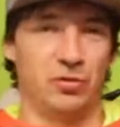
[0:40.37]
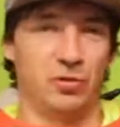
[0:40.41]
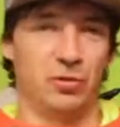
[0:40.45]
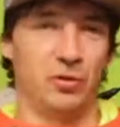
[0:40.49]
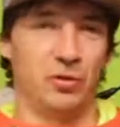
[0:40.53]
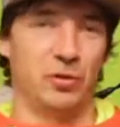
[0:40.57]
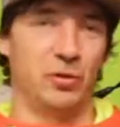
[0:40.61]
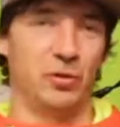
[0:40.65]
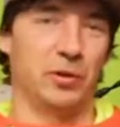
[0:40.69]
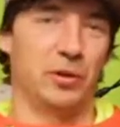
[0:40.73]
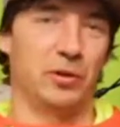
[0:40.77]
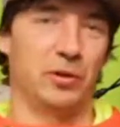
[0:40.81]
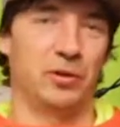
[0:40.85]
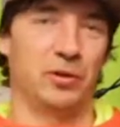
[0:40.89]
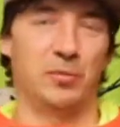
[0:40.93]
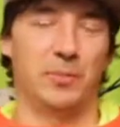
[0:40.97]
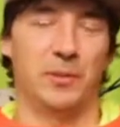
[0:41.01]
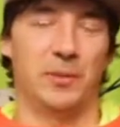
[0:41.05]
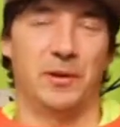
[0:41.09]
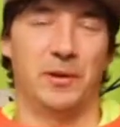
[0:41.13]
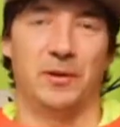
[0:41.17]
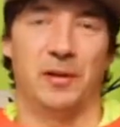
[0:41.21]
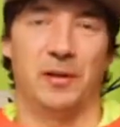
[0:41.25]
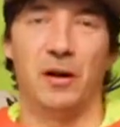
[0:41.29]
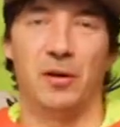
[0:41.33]
because you know we
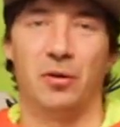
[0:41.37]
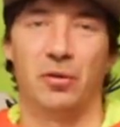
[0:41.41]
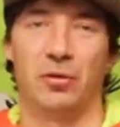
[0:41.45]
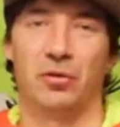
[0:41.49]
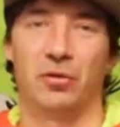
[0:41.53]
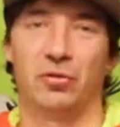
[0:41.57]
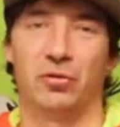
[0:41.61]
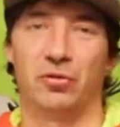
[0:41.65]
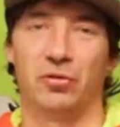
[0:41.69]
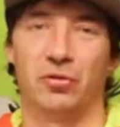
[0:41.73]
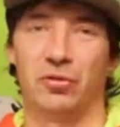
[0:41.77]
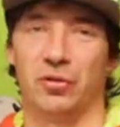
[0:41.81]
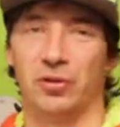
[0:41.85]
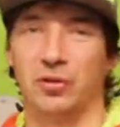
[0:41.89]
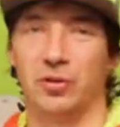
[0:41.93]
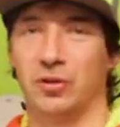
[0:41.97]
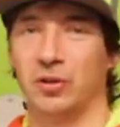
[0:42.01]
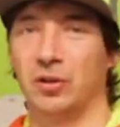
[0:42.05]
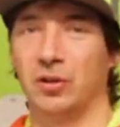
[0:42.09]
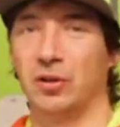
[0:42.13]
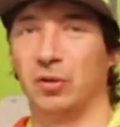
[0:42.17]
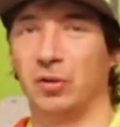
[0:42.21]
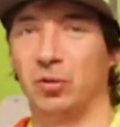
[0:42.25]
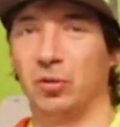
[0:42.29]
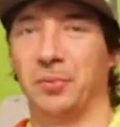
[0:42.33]
could spend hours
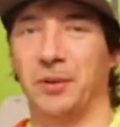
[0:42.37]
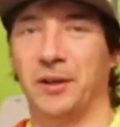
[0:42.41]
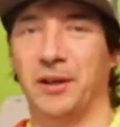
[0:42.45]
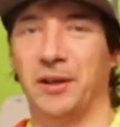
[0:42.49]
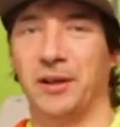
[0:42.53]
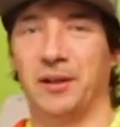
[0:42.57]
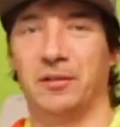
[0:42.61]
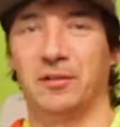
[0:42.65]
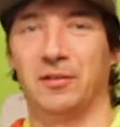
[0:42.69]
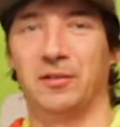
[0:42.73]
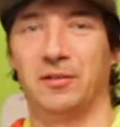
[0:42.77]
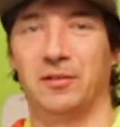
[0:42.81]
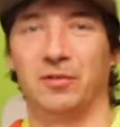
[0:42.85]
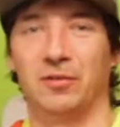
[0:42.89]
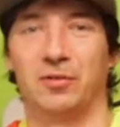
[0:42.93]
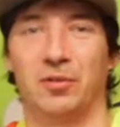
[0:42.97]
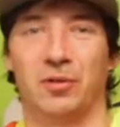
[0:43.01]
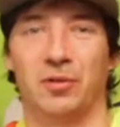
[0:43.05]
glooming and